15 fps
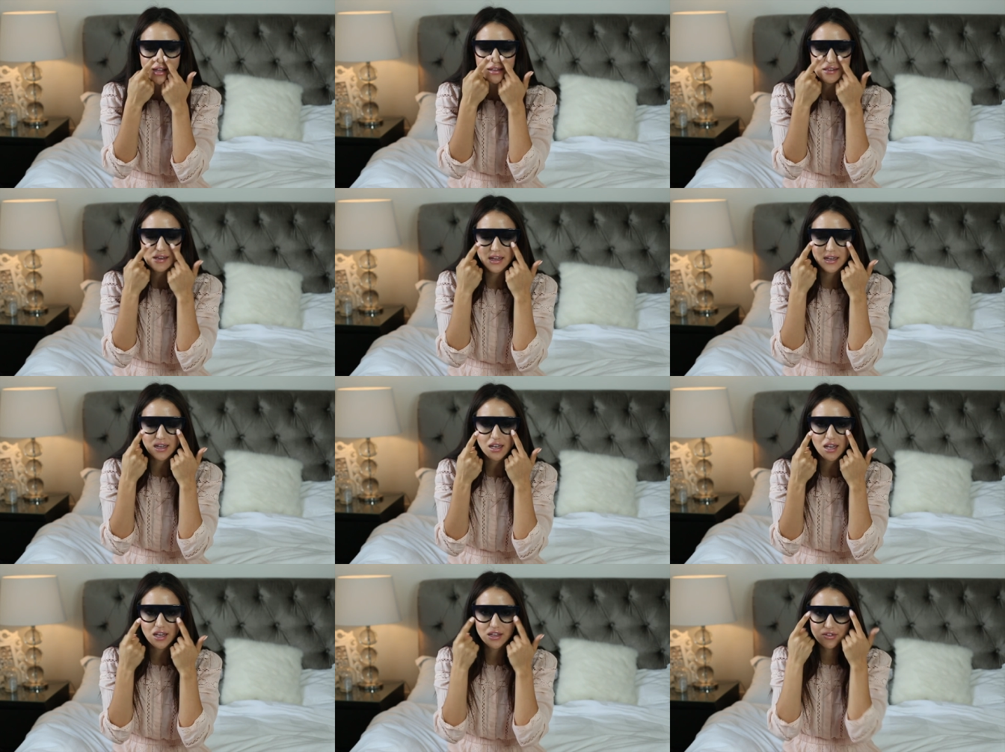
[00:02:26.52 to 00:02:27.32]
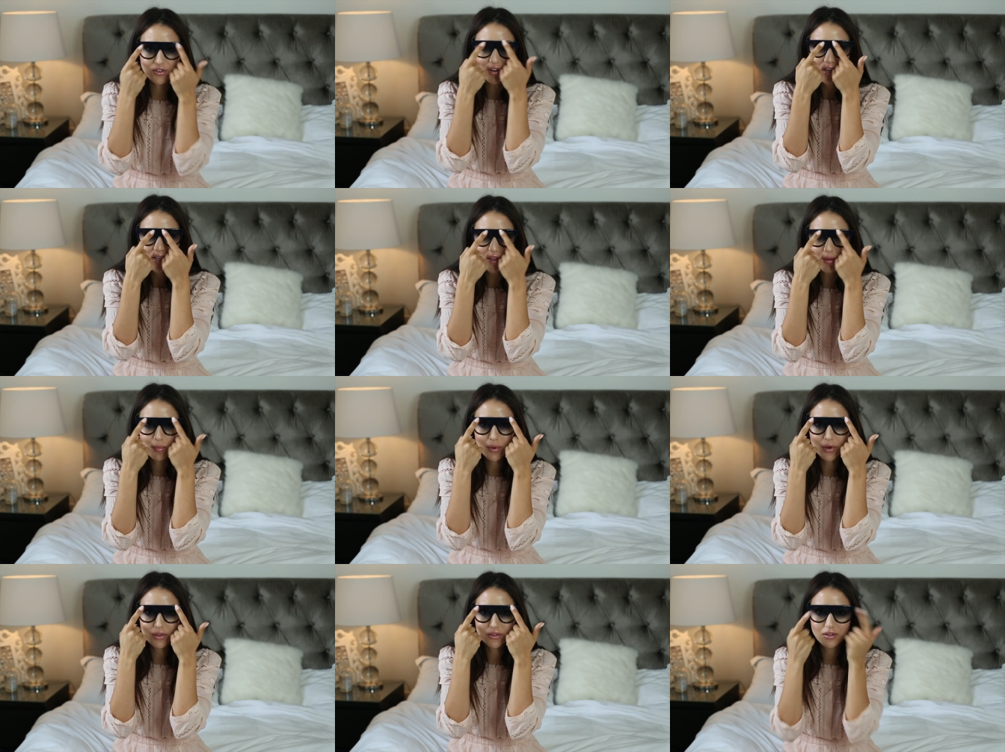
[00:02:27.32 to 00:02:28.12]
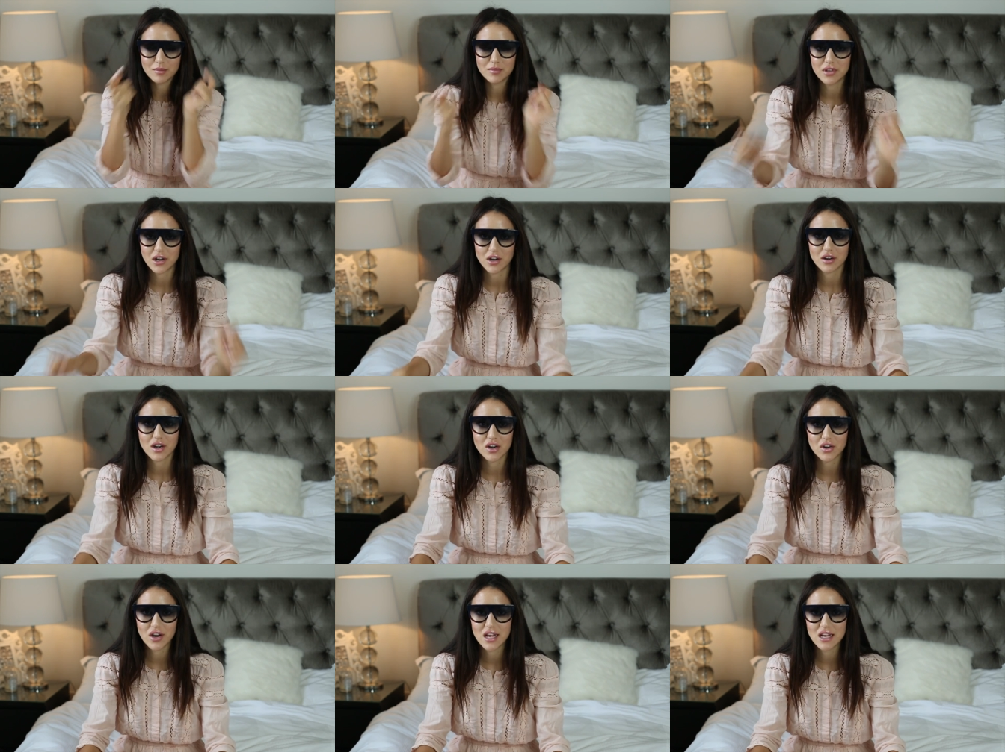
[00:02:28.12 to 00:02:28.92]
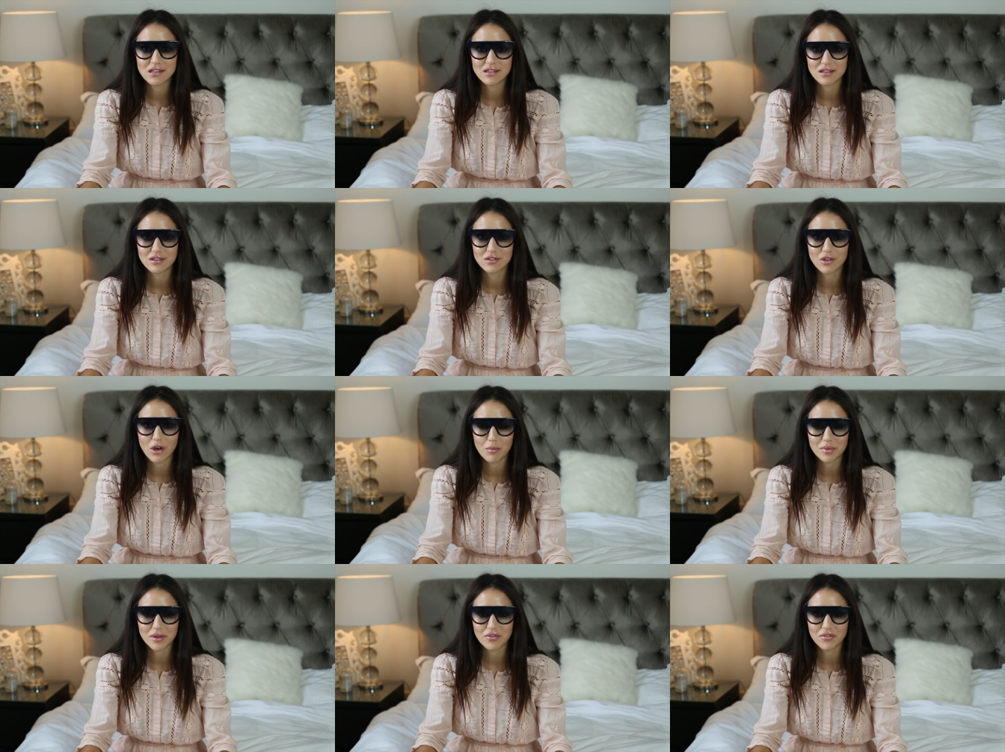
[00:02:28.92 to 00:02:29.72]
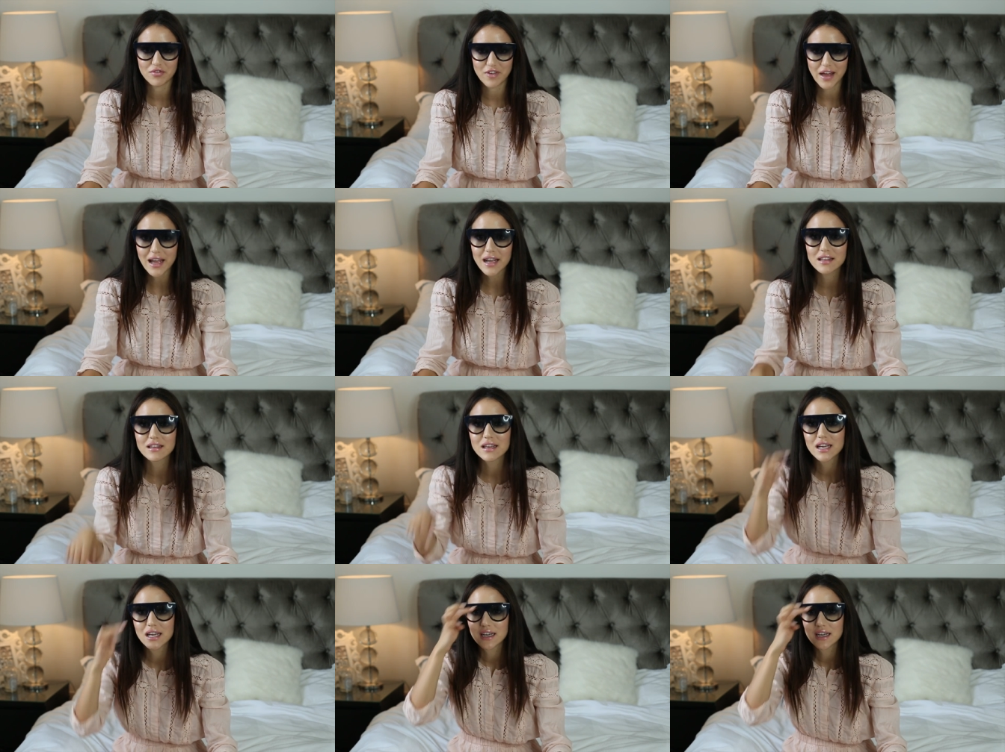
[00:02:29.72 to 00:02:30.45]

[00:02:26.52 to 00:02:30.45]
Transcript: that kind of lighter at the bottom, darker at the top effect.